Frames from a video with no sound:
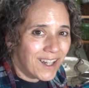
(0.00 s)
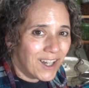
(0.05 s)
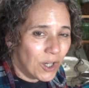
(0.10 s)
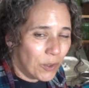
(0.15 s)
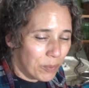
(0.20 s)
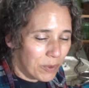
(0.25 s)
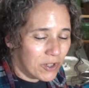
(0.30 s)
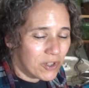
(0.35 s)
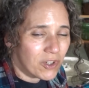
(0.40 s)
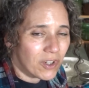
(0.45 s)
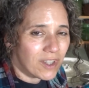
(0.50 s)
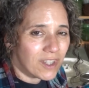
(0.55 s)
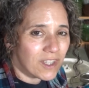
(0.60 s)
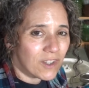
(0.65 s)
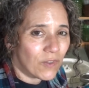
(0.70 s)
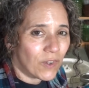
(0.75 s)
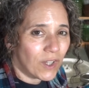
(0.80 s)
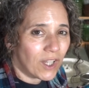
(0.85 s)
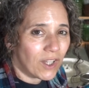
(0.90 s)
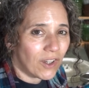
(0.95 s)
hope you enjoyed
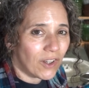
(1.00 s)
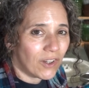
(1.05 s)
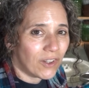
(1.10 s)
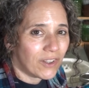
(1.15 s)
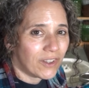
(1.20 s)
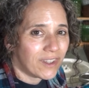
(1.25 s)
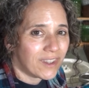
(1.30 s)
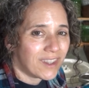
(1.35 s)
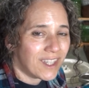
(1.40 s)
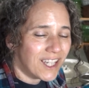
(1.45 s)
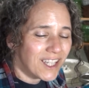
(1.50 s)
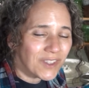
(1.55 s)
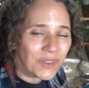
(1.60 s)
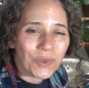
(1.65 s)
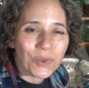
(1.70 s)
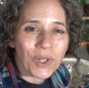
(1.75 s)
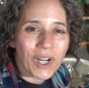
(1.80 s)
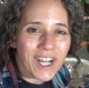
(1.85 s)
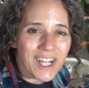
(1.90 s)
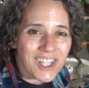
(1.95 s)
this video. Thanks
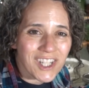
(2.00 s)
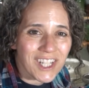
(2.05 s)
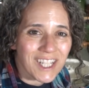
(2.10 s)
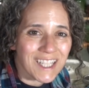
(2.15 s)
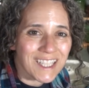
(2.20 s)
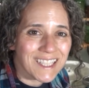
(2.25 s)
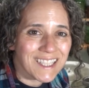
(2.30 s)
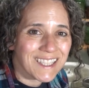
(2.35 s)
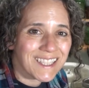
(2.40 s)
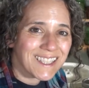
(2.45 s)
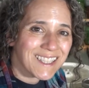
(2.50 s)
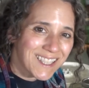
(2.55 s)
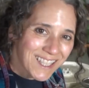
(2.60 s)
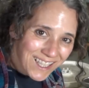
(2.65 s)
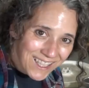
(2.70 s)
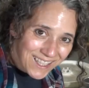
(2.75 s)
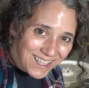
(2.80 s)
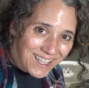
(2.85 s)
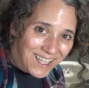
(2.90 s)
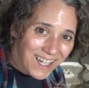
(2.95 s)
for watching.
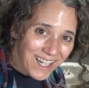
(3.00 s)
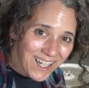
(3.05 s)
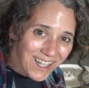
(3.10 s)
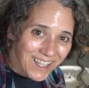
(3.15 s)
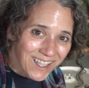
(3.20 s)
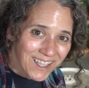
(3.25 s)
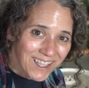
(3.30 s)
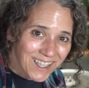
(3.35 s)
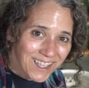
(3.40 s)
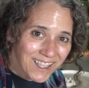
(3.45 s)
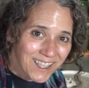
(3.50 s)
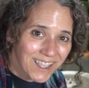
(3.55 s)
Take care